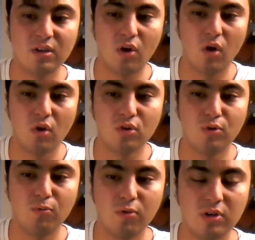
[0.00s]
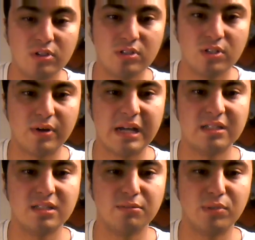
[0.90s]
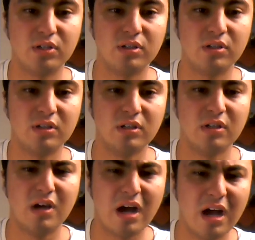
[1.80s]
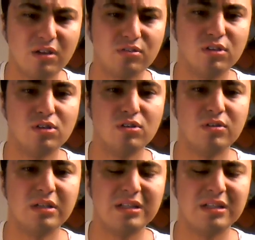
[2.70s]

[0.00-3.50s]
all the wood, so I just put hot glue,